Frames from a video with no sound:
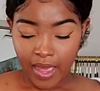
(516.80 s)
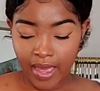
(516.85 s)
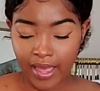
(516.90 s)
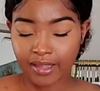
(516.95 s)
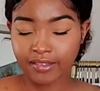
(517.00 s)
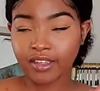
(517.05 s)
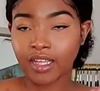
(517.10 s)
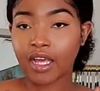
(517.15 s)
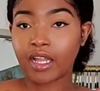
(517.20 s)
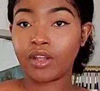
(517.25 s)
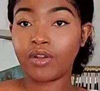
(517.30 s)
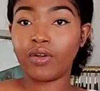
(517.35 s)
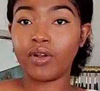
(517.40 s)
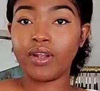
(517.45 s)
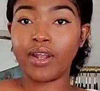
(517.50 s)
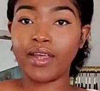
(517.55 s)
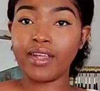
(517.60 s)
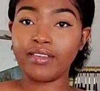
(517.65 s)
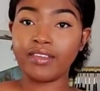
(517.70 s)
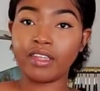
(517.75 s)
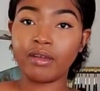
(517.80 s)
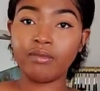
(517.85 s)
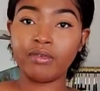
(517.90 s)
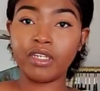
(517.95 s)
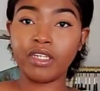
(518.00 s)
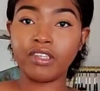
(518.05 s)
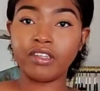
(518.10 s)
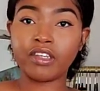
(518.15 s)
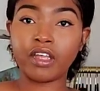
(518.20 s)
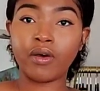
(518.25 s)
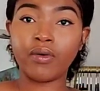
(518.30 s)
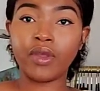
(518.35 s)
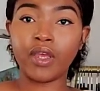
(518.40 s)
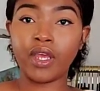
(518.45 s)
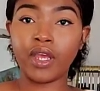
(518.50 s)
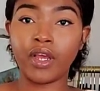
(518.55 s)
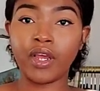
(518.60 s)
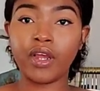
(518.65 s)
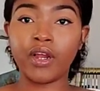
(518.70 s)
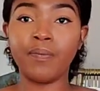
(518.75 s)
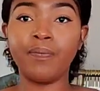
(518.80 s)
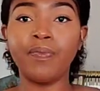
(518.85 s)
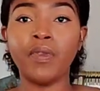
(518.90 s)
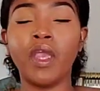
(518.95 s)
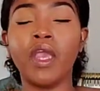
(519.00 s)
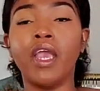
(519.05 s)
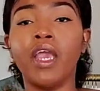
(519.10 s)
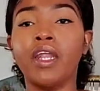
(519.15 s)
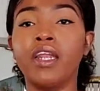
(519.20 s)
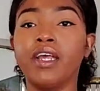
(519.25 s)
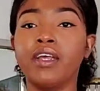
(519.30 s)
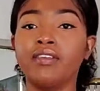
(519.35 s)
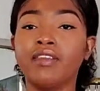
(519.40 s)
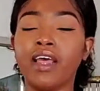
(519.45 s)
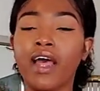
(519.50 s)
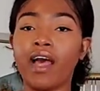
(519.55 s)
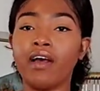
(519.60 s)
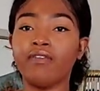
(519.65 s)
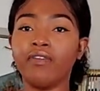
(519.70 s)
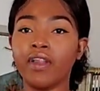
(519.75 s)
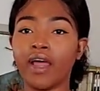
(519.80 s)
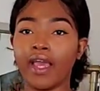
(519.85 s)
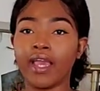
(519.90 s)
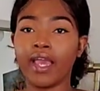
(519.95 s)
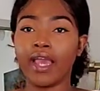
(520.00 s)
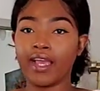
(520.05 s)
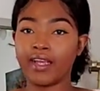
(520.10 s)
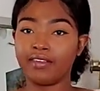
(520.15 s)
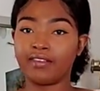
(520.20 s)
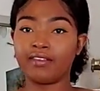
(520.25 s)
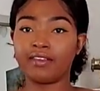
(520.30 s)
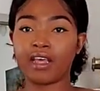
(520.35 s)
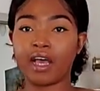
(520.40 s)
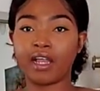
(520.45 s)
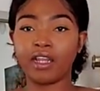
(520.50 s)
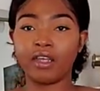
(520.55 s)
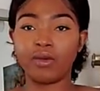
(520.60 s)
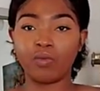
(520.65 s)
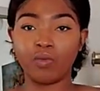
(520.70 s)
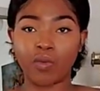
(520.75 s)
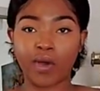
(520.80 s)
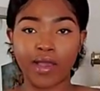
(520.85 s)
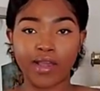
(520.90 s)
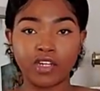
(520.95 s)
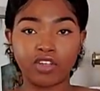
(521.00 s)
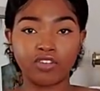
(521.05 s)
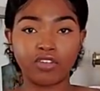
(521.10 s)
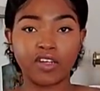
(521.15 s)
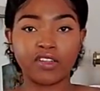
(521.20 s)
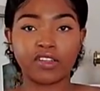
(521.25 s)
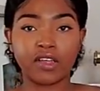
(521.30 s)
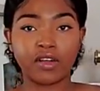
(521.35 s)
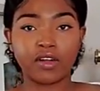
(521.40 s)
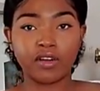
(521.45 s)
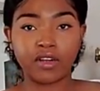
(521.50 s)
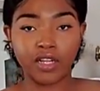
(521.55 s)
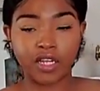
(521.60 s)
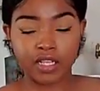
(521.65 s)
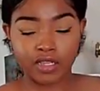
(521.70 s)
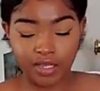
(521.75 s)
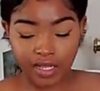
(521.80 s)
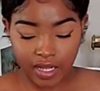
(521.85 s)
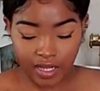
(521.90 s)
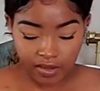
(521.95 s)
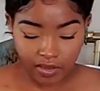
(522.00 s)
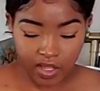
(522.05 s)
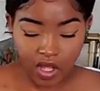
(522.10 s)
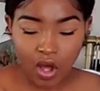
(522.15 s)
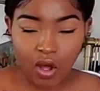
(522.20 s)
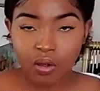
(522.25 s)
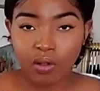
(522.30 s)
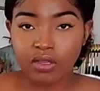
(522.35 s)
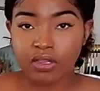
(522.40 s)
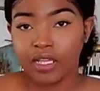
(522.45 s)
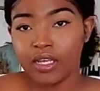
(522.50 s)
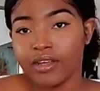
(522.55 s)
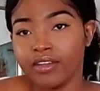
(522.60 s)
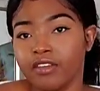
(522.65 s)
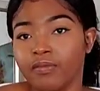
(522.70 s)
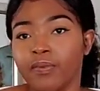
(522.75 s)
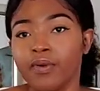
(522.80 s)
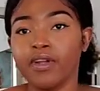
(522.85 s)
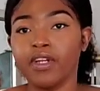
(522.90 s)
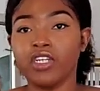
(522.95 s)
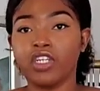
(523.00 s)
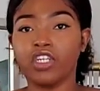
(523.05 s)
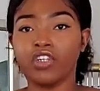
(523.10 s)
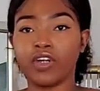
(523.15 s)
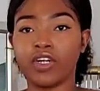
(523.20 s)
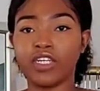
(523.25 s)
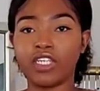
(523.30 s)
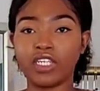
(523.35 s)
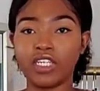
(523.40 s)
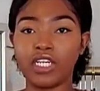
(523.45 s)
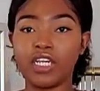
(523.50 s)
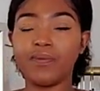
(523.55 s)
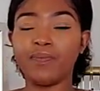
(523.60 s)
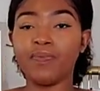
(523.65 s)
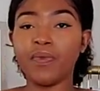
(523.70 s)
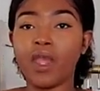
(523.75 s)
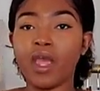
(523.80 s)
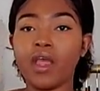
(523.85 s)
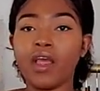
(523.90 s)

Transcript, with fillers: It has like a little lace up detail here. It does have like a solid white dress underneath and the whole thing is pretty stretchy.